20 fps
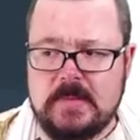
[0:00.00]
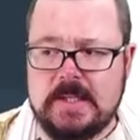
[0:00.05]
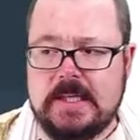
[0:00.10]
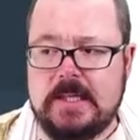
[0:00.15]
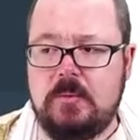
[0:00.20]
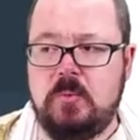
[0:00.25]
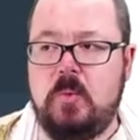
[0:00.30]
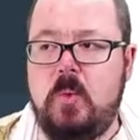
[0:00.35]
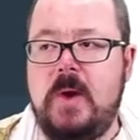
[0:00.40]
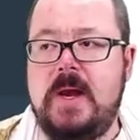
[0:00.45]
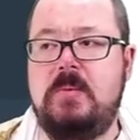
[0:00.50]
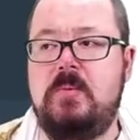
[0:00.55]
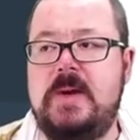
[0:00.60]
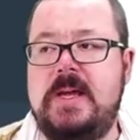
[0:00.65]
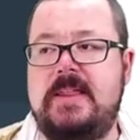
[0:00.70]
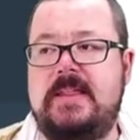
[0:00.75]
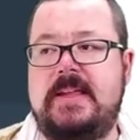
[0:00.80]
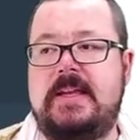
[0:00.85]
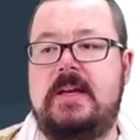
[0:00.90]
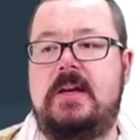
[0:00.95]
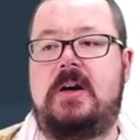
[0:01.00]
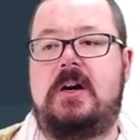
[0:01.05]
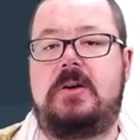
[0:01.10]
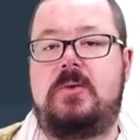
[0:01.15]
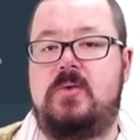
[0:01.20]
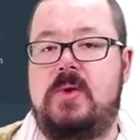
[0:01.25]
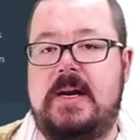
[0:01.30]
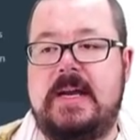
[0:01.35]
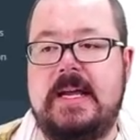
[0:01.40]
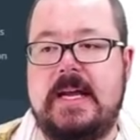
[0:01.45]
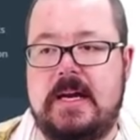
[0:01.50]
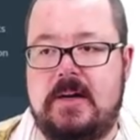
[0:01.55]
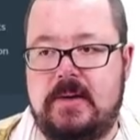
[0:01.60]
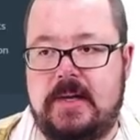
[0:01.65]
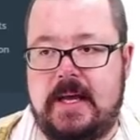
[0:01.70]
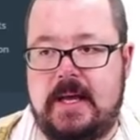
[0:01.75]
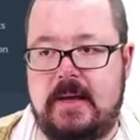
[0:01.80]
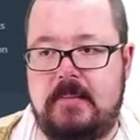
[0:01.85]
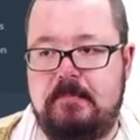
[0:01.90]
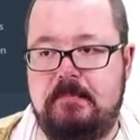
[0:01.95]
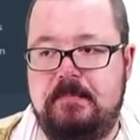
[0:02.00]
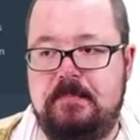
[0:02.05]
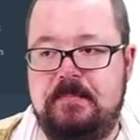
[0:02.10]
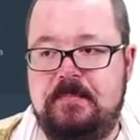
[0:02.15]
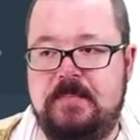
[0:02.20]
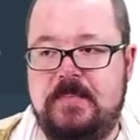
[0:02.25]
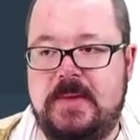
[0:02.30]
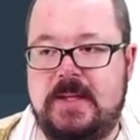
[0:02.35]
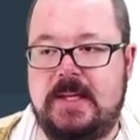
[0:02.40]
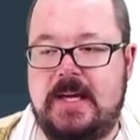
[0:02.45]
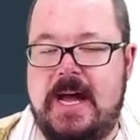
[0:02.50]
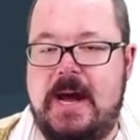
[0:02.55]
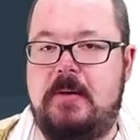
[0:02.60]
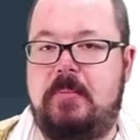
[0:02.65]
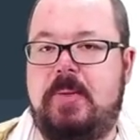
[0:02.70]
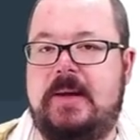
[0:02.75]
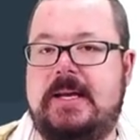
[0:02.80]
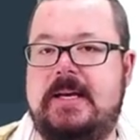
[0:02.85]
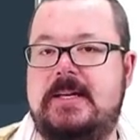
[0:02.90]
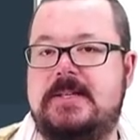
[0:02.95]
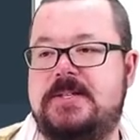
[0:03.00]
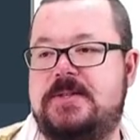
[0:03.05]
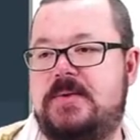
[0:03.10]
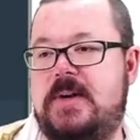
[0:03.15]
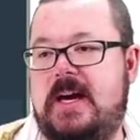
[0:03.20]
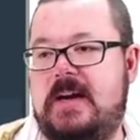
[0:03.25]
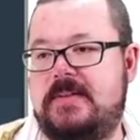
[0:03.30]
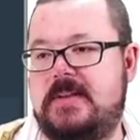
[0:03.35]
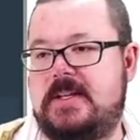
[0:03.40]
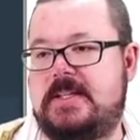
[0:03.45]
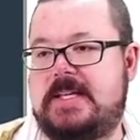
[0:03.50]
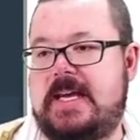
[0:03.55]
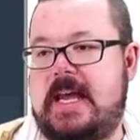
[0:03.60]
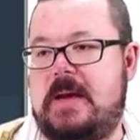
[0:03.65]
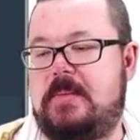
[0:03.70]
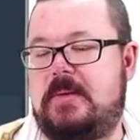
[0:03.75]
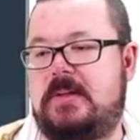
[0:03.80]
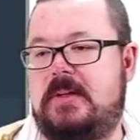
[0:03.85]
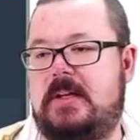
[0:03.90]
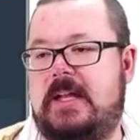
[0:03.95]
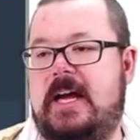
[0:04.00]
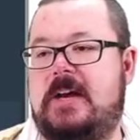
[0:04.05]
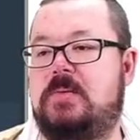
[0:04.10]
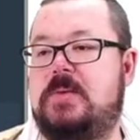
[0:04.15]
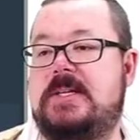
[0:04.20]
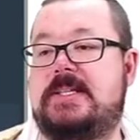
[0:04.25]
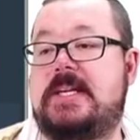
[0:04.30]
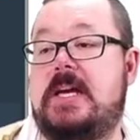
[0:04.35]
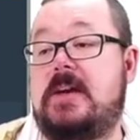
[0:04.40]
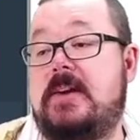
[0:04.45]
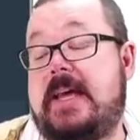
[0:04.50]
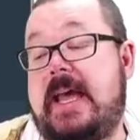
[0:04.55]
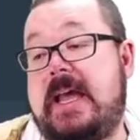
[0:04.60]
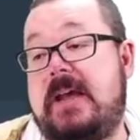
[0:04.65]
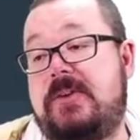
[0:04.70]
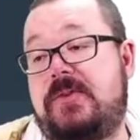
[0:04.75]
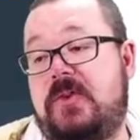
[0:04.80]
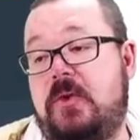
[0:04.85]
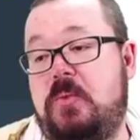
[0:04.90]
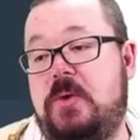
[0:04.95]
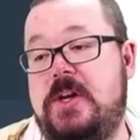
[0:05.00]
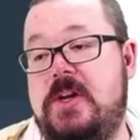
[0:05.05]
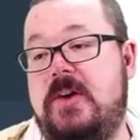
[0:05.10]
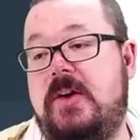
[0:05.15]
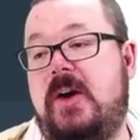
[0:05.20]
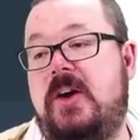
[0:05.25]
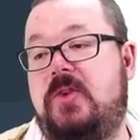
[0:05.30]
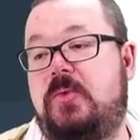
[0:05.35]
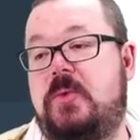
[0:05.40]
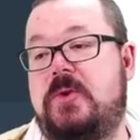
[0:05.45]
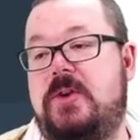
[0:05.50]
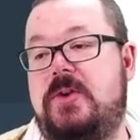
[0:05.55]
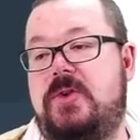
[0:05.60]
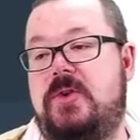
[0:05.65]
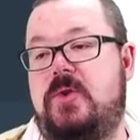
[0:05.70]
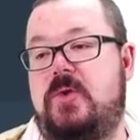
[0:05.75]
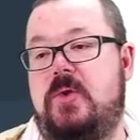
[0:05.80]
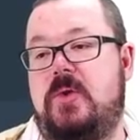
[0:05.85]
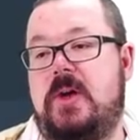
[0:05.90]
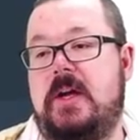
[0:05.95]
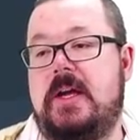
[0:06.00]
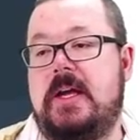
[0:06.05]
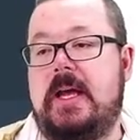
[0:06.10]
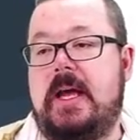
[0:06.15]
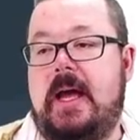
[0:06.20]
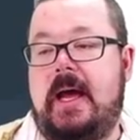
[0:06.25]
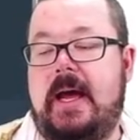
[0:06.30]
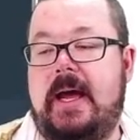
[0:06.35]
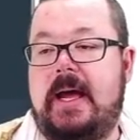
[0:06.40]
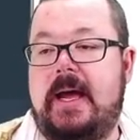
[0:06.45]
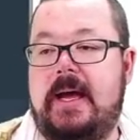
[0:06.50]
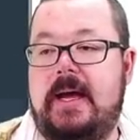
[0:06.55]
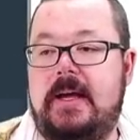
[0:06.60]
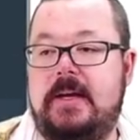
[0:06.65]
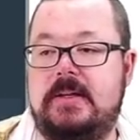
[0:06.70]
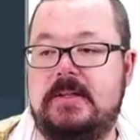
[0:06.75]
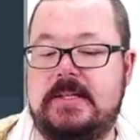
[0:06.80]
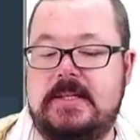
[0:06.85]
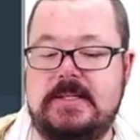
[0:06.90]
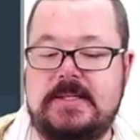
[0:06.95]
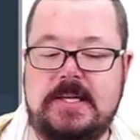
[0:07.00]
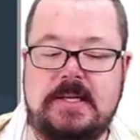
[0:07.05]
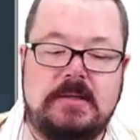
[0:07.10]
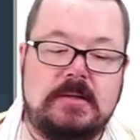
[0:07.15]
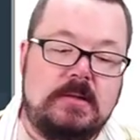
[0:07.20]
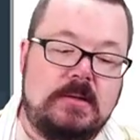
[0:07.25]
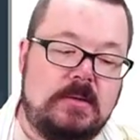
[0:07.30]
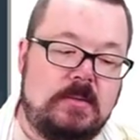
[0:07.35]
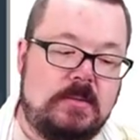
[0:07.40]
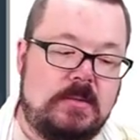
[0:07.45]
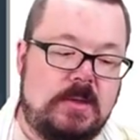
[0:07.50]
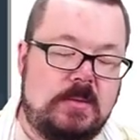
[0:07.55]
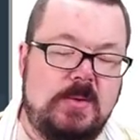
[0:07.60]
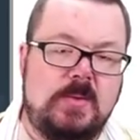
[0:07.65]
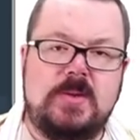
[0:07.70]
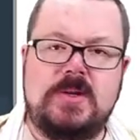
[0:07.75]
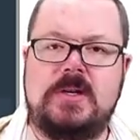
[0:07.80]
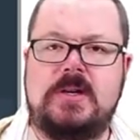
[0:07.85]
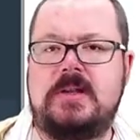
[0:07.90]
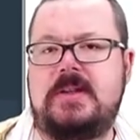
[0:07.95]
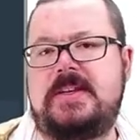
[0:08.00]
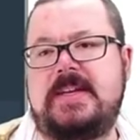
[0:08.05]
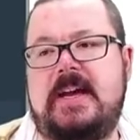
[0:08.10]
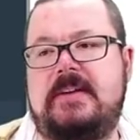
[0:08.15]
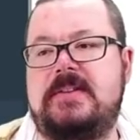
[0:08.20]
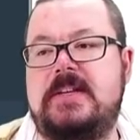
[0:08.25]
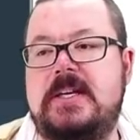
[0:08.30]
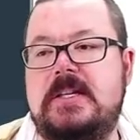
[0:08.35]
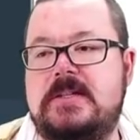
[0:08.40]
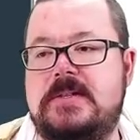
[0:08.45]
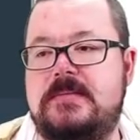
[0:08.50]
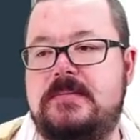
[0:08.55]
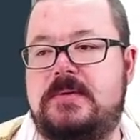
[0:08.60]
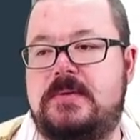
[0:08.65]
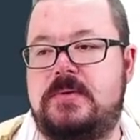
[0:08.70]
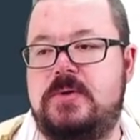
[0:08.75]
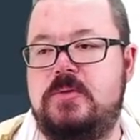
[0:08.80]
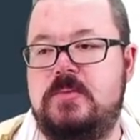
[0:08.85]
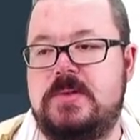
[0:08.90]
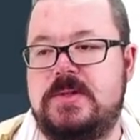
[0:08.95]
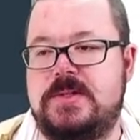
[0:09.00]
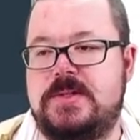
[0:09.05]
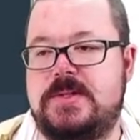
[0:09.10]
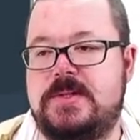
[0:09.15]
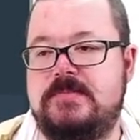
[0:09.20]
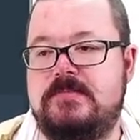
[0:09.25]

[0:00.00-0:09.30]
when we then are running our game, our players arrive at the table and we say, okay, so what do you guys want to do? And they say, oh, well, we want to go to the tavern and listen for rumors.